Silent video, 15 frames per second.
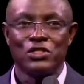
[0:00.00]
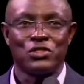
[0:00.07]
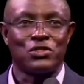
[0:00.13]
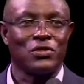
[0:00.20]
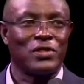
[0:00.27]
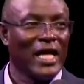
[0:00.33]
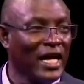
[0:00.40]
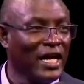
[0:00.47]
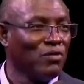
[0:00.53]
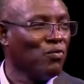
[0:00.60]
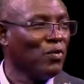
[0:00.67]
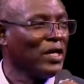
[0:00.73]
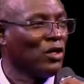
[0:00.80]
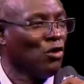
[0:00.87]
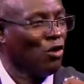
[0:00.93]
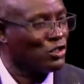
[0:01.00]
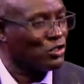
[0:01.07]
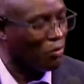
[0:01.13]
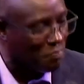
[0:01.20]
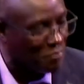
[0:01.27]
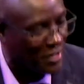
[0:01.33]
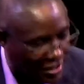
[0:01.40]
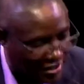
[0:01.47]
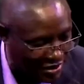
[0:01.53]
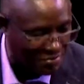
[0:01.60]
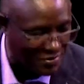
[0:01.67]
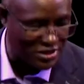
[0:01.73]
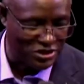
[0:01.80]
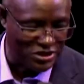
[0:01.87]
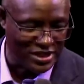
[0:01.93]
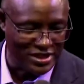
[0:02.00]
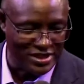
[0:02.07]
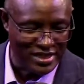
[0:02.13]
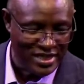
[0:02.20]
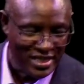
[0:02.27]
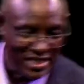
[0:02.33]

So then we go to pick the machine,